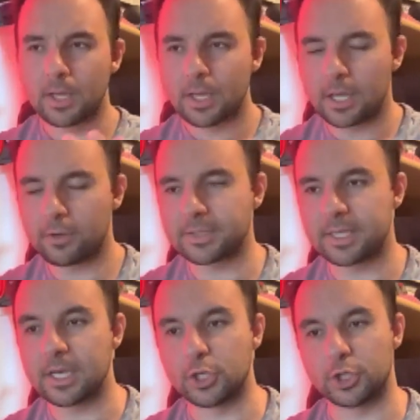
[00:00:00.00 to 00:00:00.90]
Here's
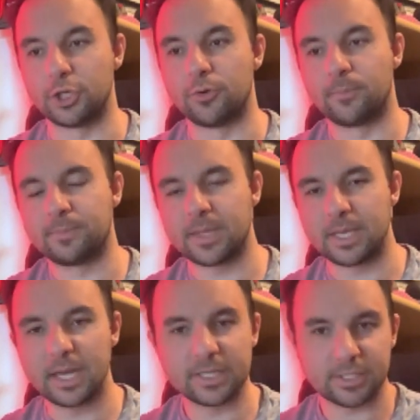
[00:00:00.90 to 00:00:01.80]
the issue.
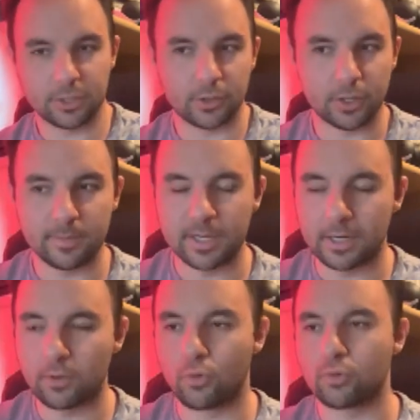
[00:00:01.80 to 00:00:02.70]
Yes, you're going to be
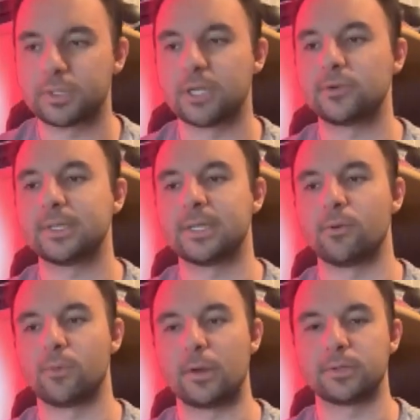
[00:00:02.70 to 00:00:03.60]
getting Quarter Century
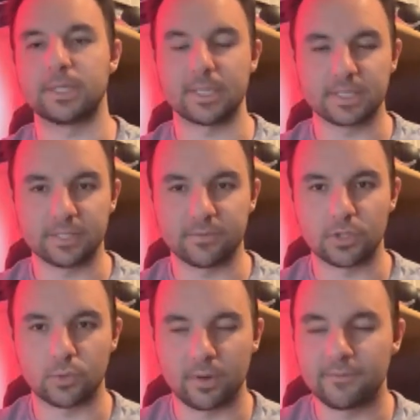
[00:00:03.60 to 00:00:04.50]
Secret Rares. Yes, it's for
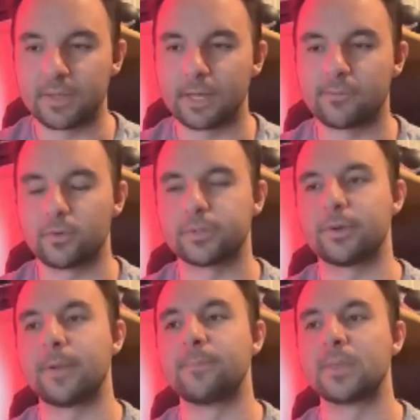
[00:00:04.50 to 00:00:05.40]
the 25th
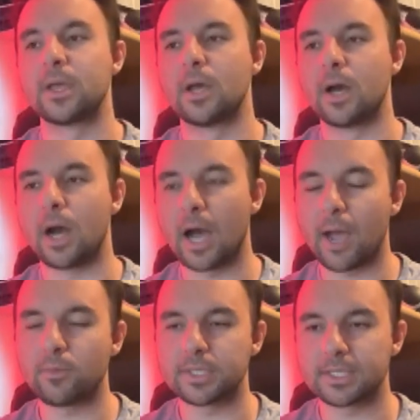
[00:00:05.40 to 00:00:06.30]
anniversary.
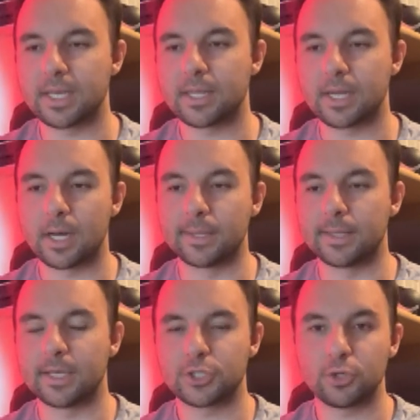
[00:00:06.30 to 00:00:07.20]
I would say that
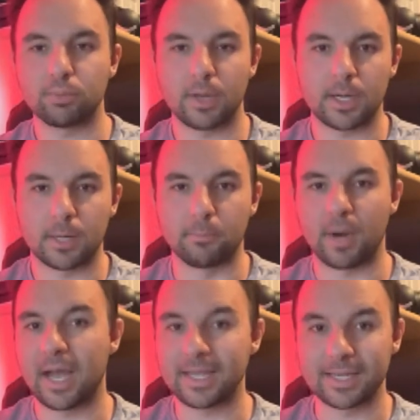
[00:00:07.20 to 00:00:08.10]
unless you plan on
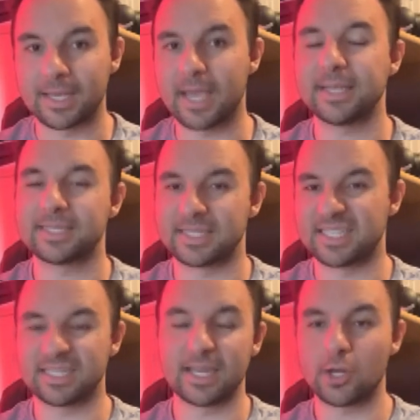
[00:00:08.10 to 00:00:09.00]
buying a case and
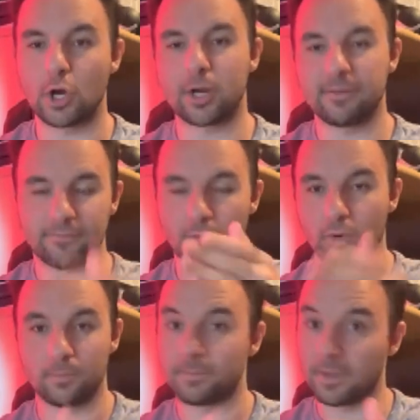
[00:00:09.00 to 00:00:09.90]
sitting on it
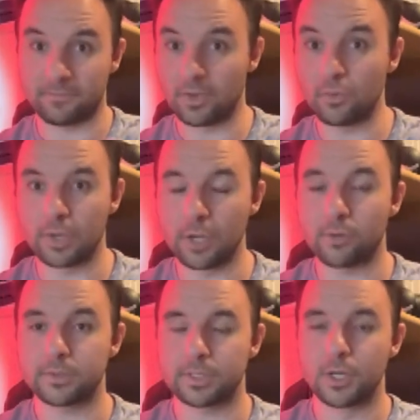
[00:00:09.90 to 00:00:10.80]
for a few
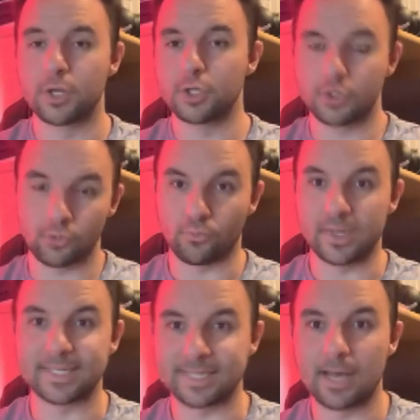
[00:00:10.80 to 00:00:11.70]
years to
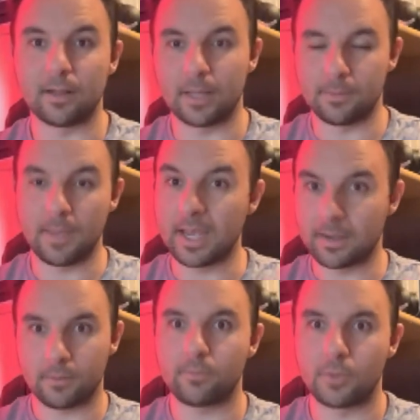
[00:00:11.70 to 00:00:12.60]
resell and
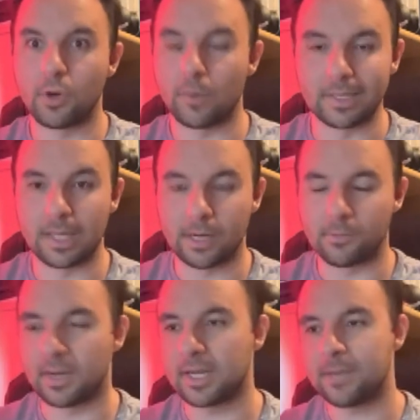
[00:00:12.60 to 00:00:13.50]
make, you know, a lot
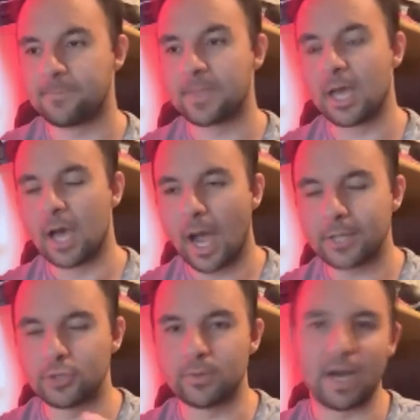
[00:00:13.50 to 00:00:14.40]
of money, I
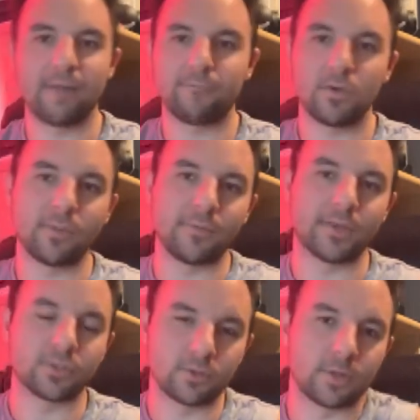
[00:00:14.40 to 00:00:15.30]
do not feel that
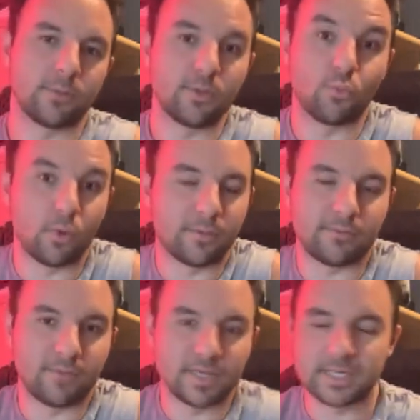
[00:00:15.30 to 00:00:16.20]
these are going to be worth
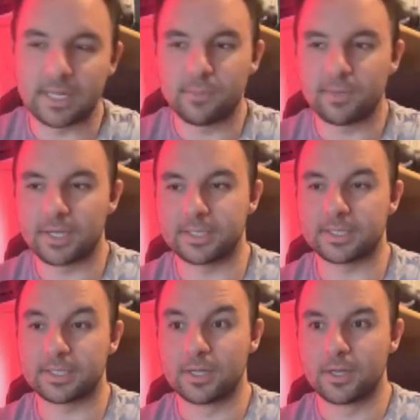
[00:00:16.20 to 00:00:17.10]
investing in
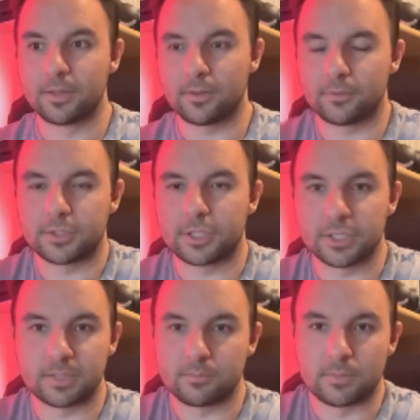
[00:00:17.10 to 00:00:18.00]
because there's
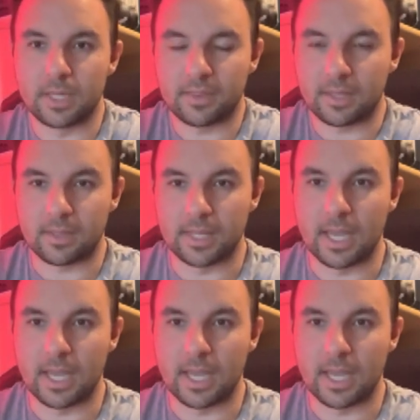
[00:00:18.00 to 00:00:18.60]
just nothing